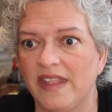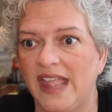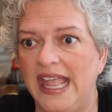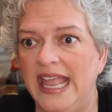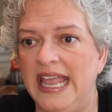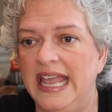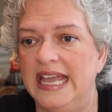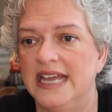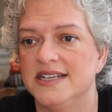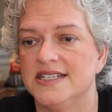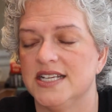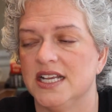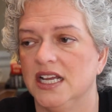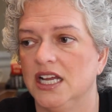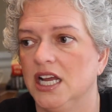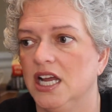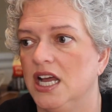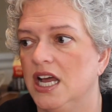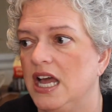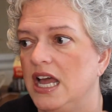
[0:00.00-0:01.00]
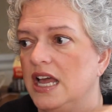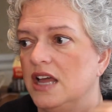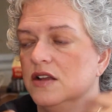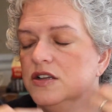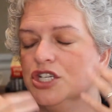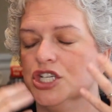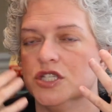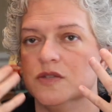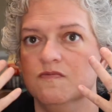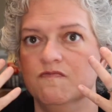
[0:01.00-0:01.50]
It
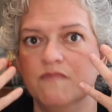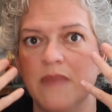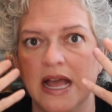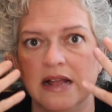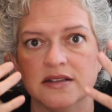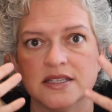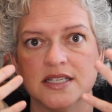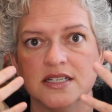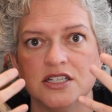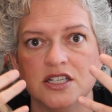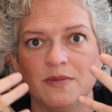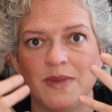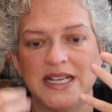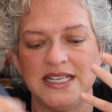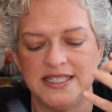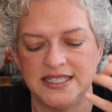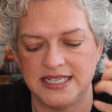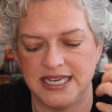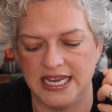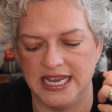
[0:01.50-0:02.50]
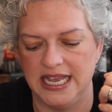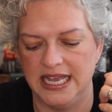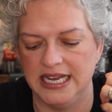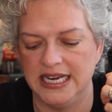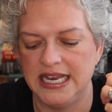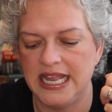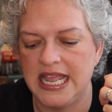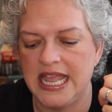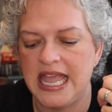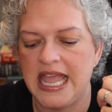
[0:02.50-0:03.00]
just melts into my
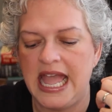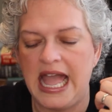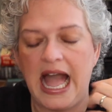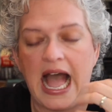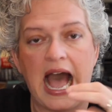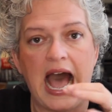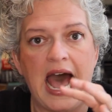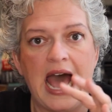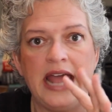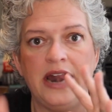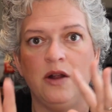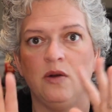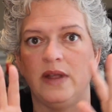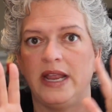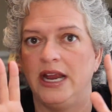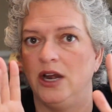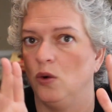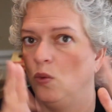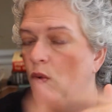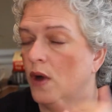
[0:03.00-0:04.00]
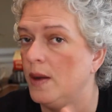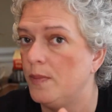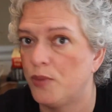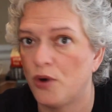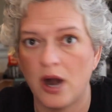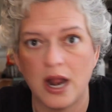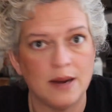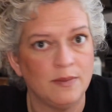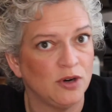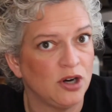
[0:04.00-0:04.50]
skin. I don't care what
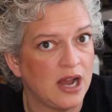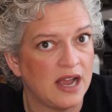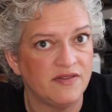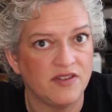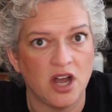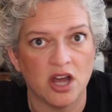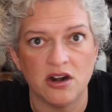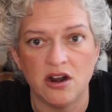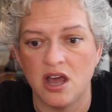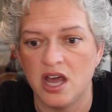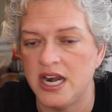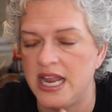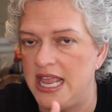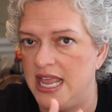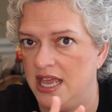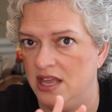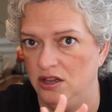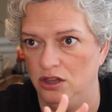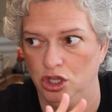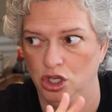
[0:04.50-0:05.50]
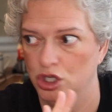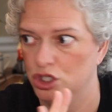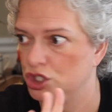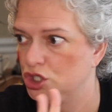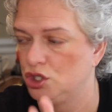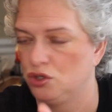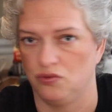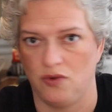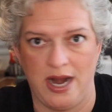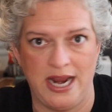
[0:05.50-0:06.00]
primer I've got on, it looks
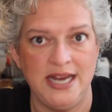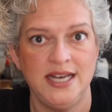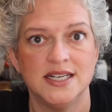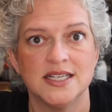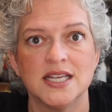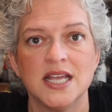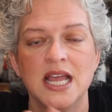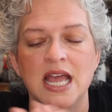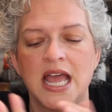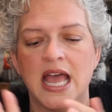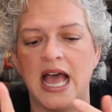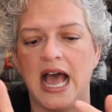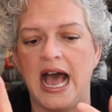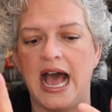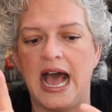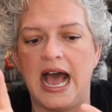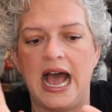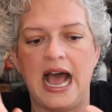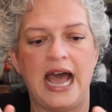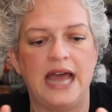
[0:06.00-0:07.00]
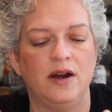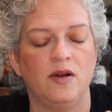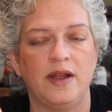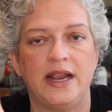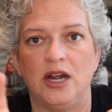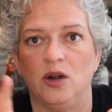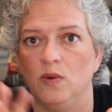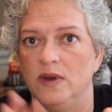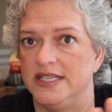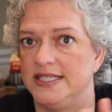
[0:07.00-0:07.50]
great. I don't
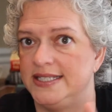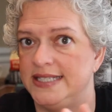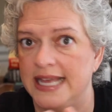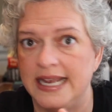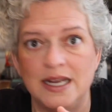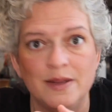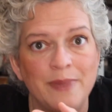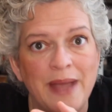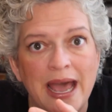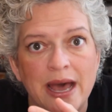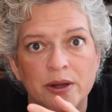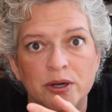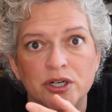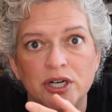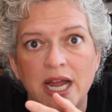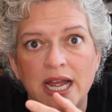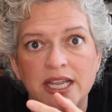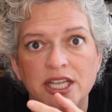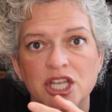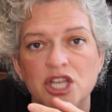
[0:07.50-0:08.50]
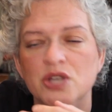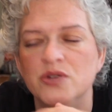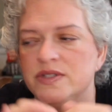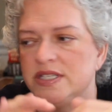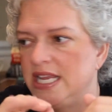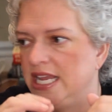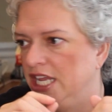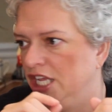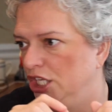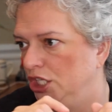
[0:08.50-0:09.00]
care what setting powder I
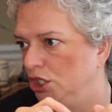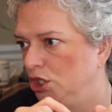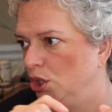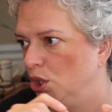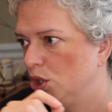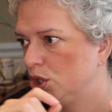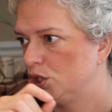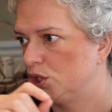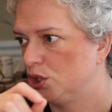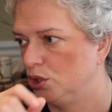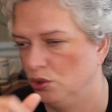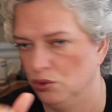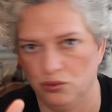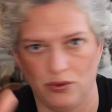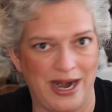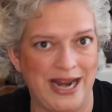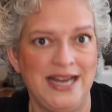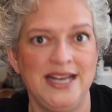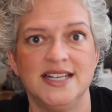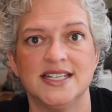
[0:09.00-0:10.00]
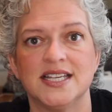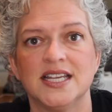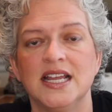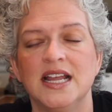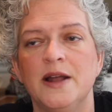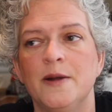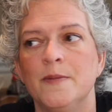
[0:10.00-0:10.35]
use, it looks great.